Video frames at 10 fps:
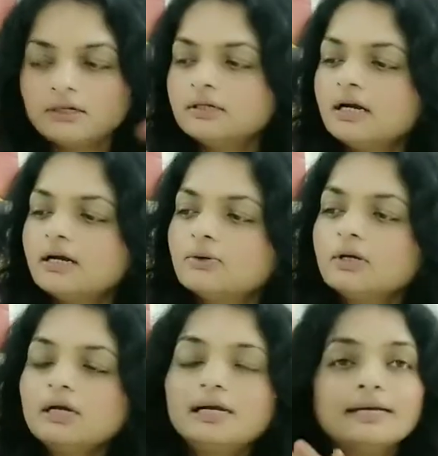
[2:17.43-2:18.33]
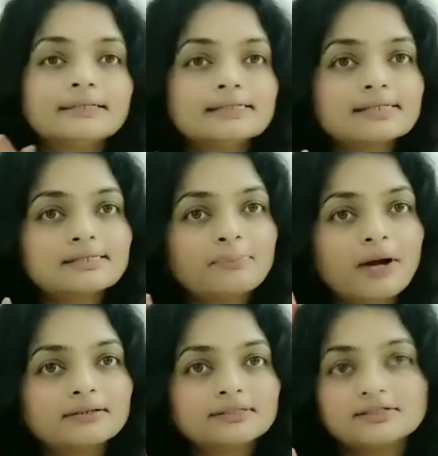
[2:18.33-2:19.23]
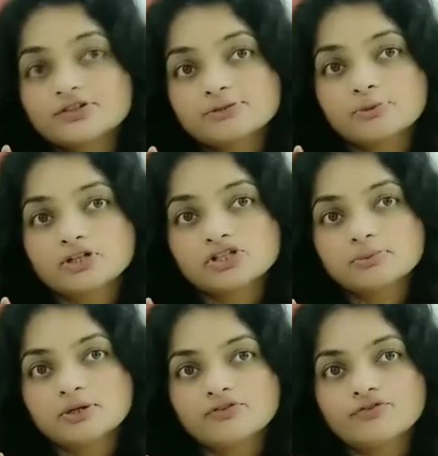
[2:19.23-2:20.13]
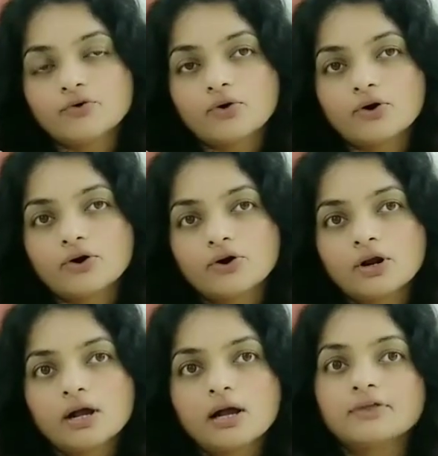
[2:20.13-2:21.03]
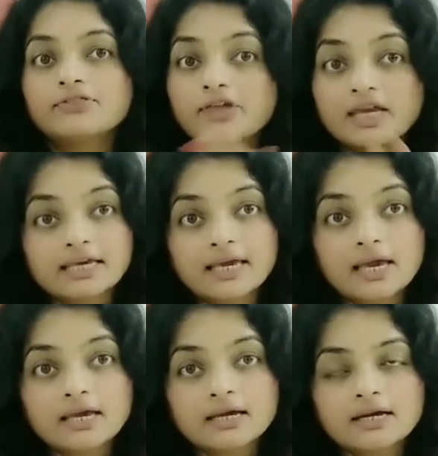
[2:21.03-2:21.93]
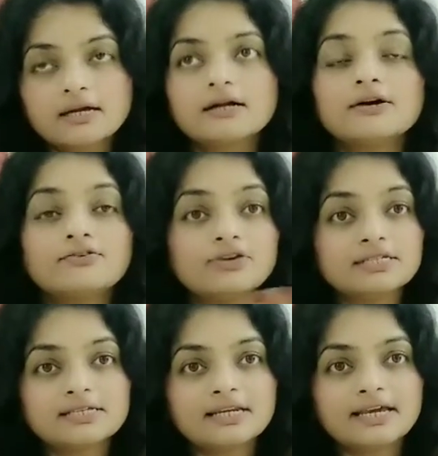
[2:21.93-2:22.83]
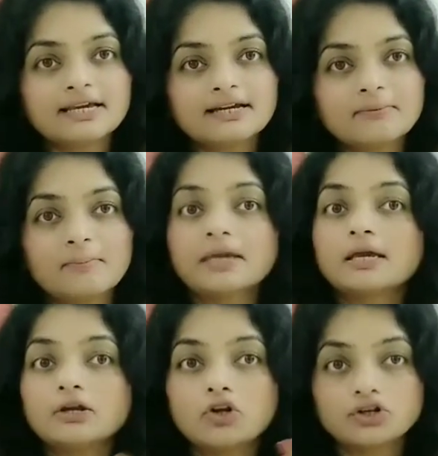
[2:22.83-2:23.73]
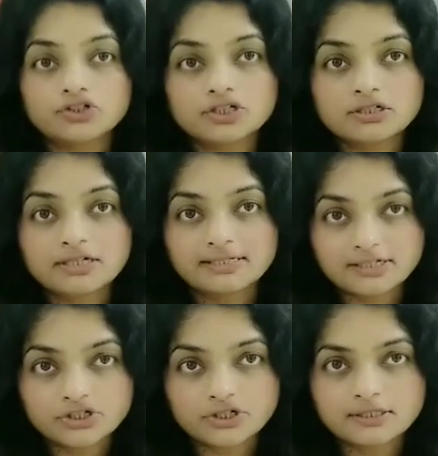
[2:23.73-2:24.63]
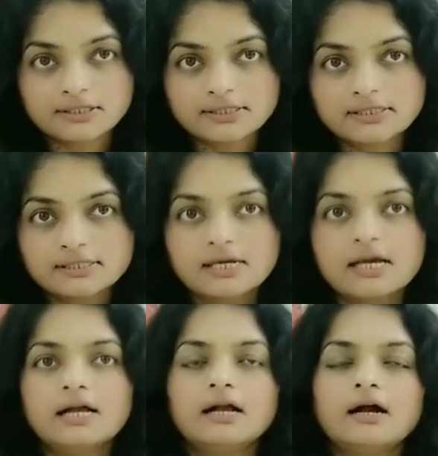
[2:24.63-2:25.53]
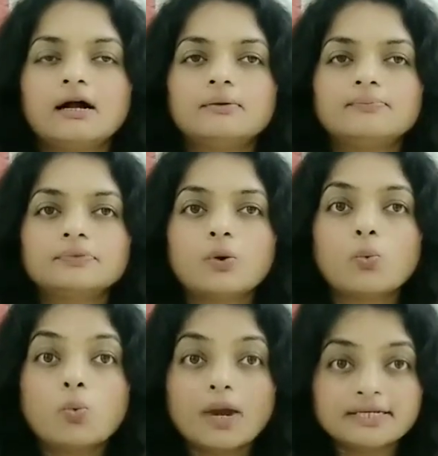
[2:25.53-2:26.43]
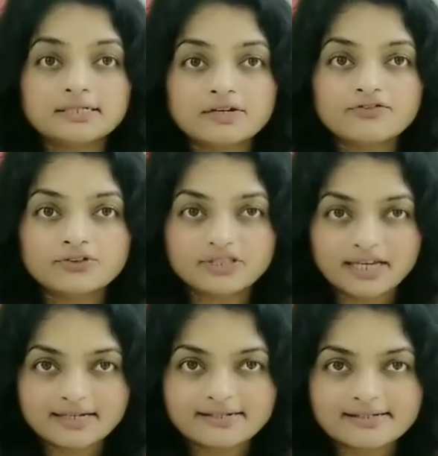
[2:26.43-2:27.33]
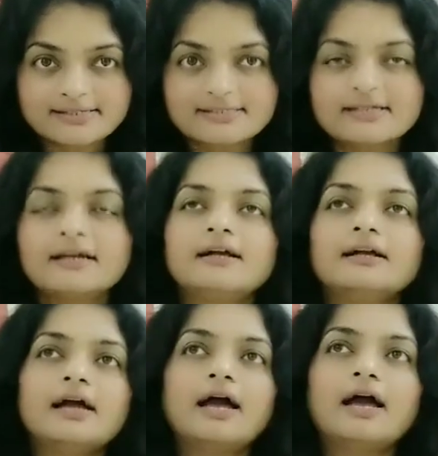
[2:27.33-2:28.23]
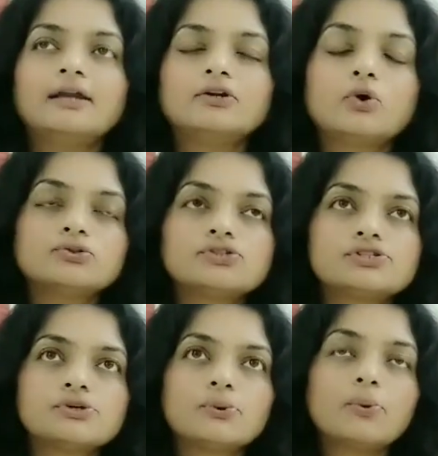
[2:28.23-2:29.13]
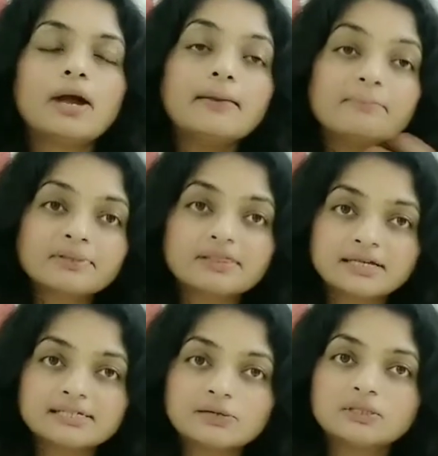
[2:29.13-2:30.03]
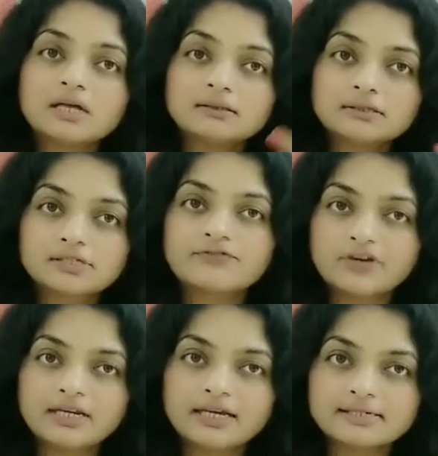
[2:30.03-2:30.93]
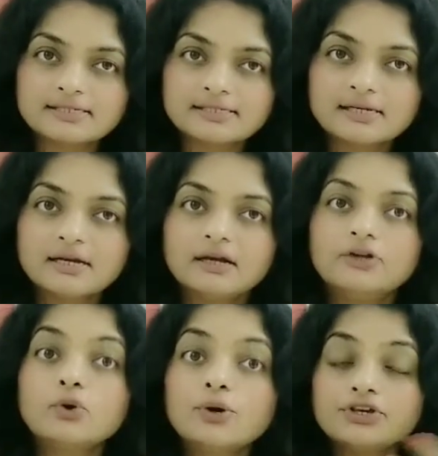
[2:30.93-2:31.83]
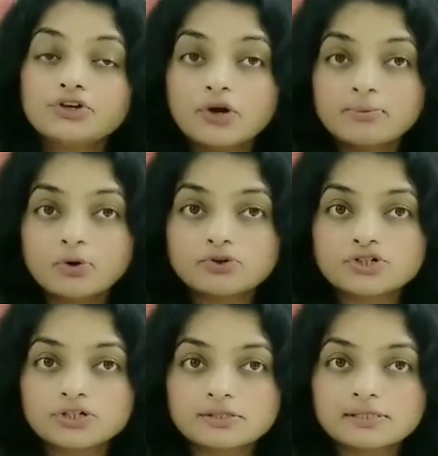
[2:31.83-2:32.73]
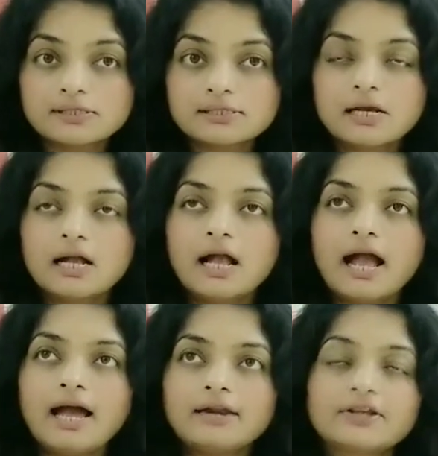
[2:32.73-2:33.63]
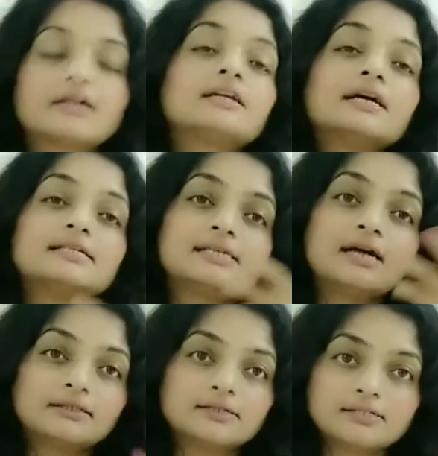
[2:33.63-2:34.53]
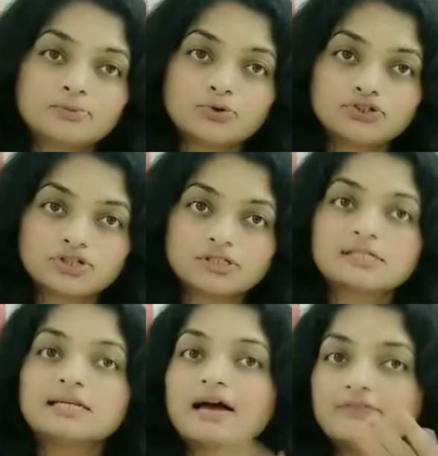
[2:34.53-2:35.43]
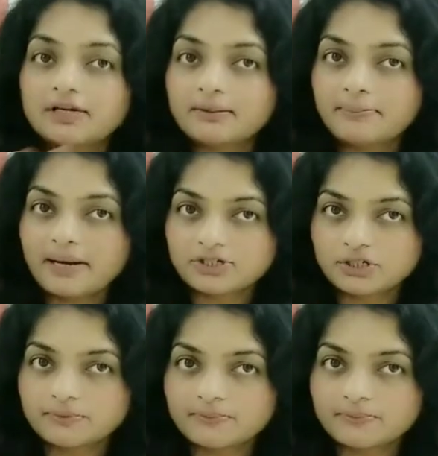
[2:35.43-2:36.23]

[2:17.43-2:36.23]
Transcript: Now, this is the part that's responsible for thinking, reasoning, making logical decisions, waiting for things, and also empathizing with others' feelings, knowing your emotions and recognizing others' emotions and having compassion.